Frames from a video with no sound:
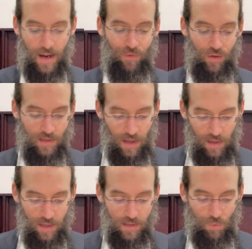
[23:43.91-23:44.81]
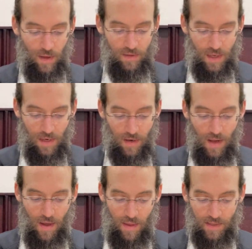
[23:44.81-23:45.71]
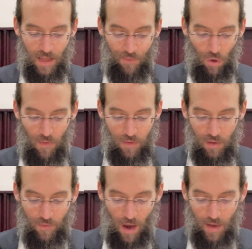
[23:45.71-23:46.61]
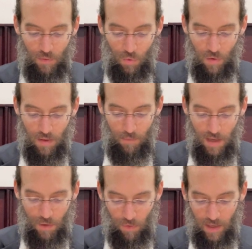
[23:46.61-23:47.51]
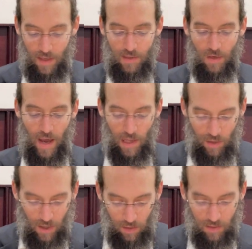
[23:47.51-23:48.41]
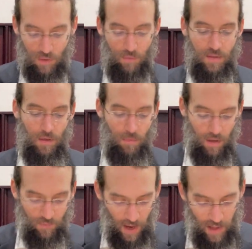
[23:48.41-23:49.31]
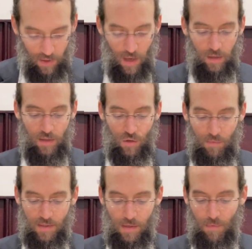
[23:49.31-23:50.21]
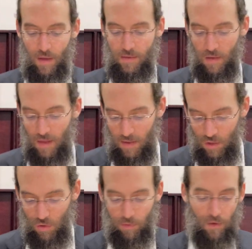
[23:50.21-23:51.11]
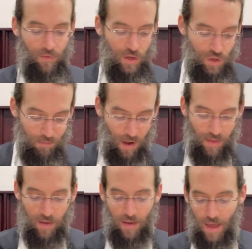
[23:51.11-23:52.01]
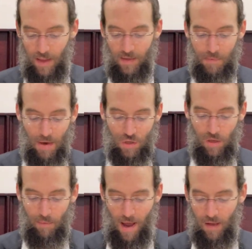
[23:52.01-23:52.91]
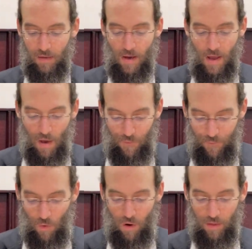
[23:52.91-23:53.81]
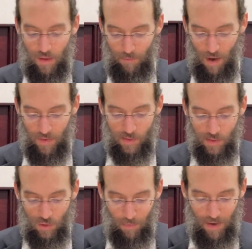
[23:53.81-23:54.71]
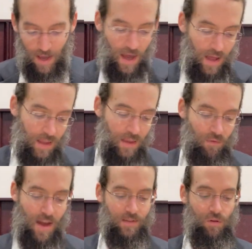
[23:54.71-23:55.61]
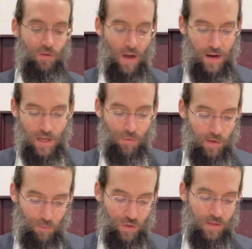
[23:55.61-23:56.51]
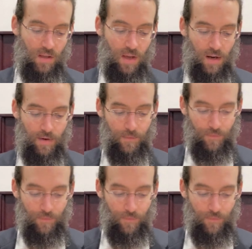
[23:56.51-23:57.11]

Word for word: If there's at least one dinner that's left over to divide between them equally, so Eilanoitling Subasiman, Ve'eilanoitling Subasiman, so then the children of each mother can get a special amount for their mother's ksube, and then the rest you divide equally, which is the dinner.